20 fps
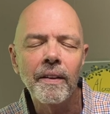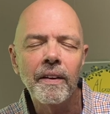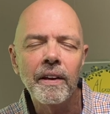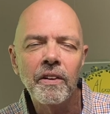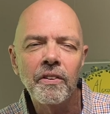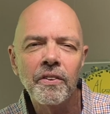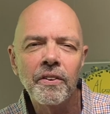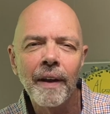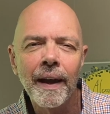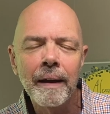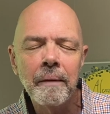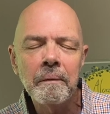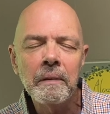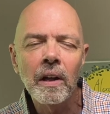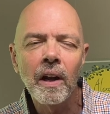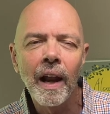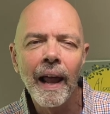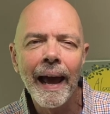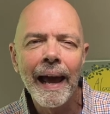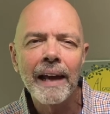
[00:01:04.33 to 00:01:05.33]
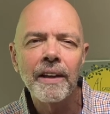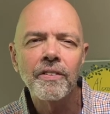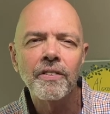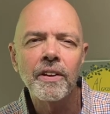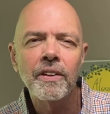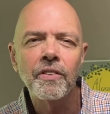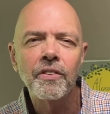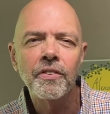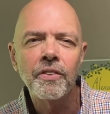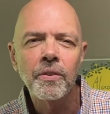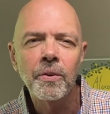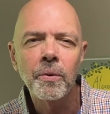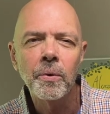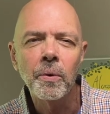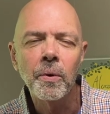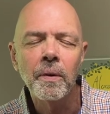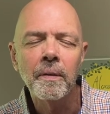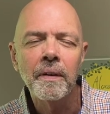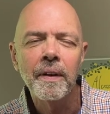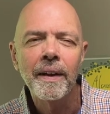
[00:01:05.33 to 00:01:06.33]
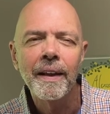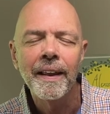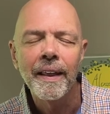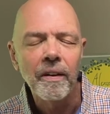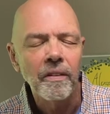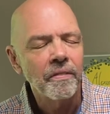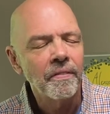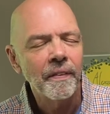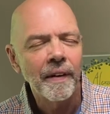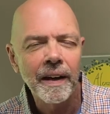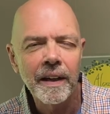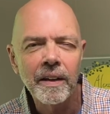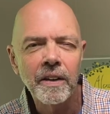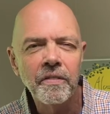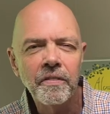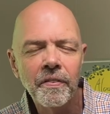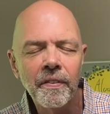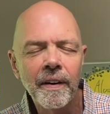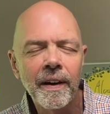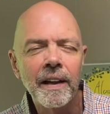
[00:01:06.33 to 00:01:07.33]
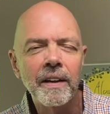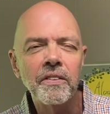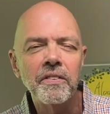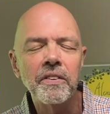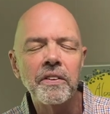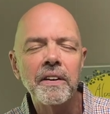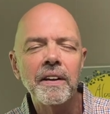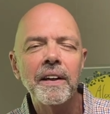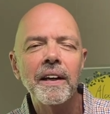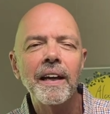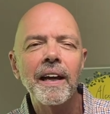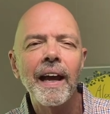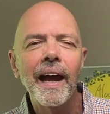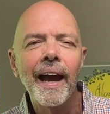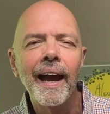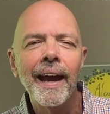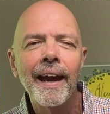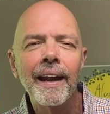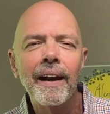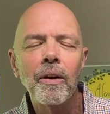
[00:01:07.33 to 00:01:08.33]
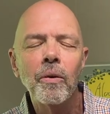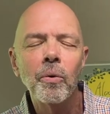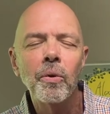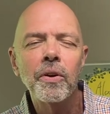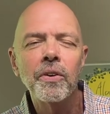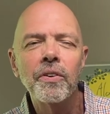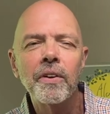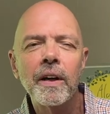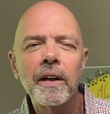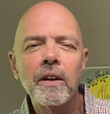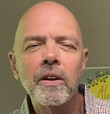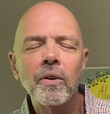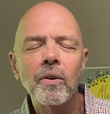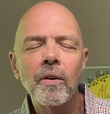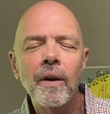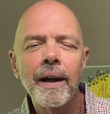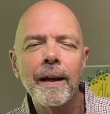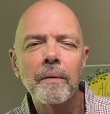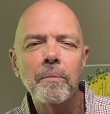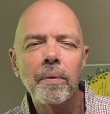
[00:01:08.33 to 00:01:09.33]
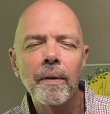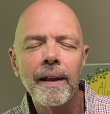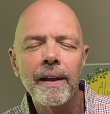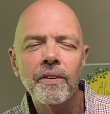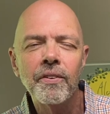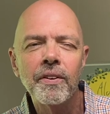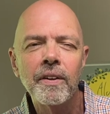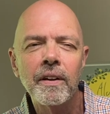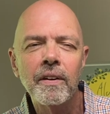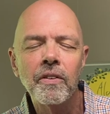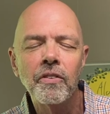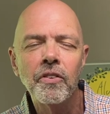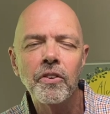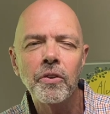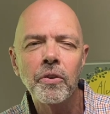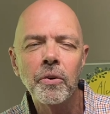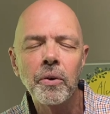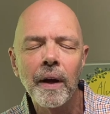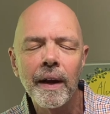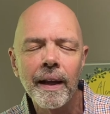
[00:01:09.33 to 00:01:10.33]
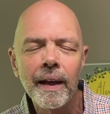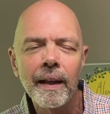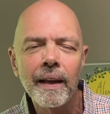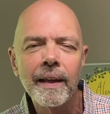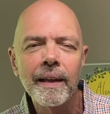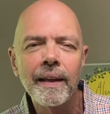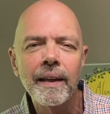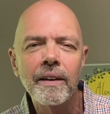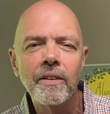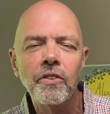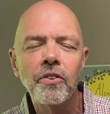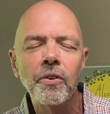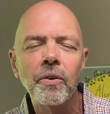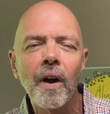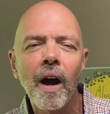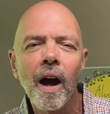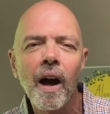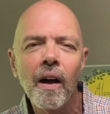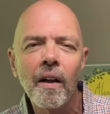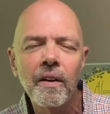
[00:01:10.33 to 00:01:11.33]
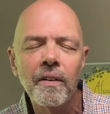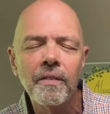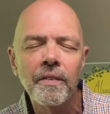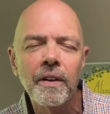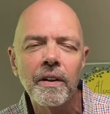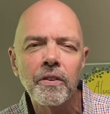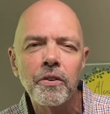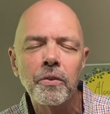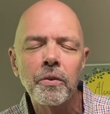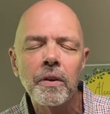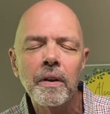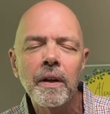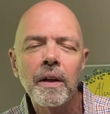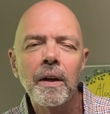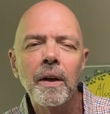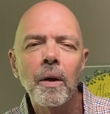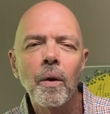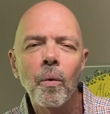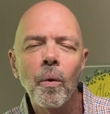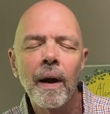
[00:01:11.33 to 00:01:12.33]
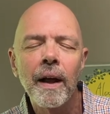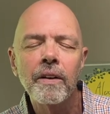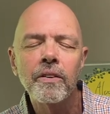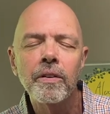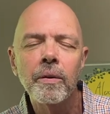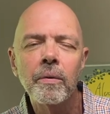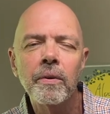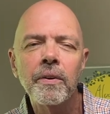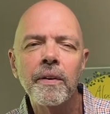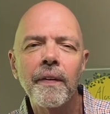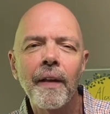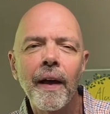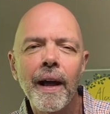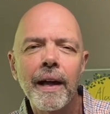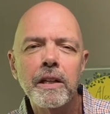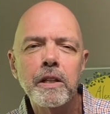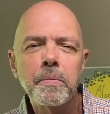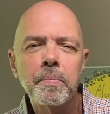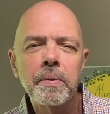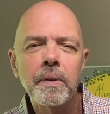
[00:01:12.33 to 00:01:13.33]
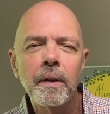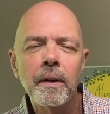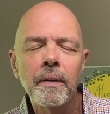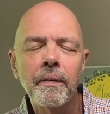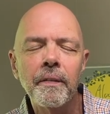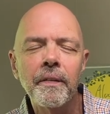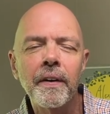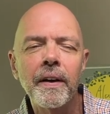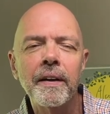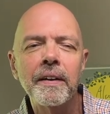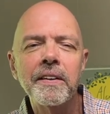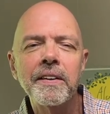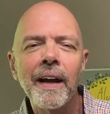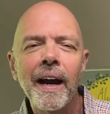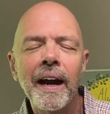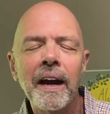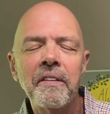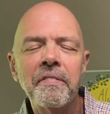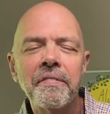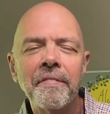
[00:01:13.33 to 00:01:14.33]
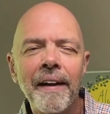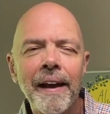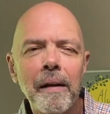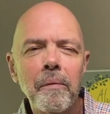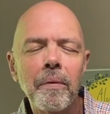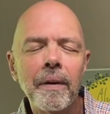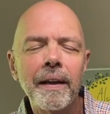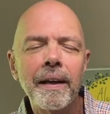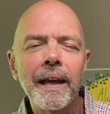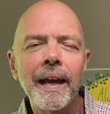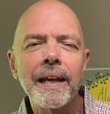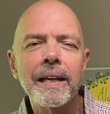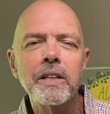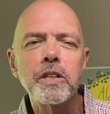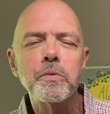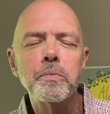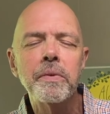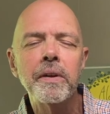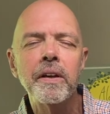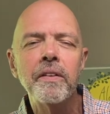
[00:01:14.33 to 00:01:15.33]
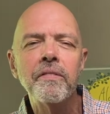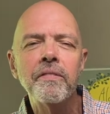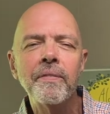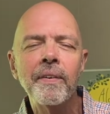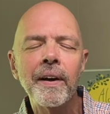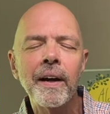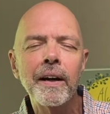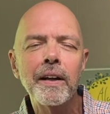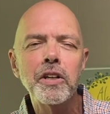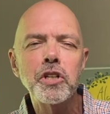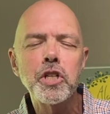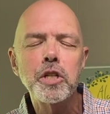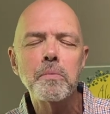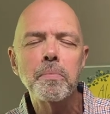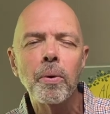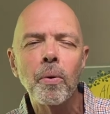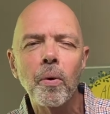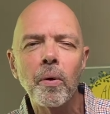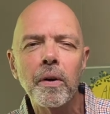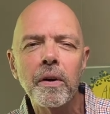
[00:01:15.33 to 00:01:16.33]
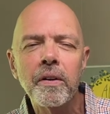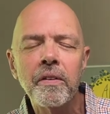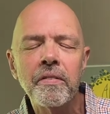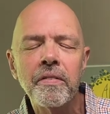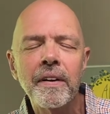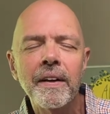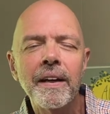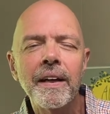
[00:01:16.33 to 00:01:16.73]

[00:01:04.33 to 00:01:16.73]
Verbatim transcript: the same class at school. They were very good friends. Anna was a great blessing to Ellie and to all of us while she was in the hospital. Their entire family has been very supportive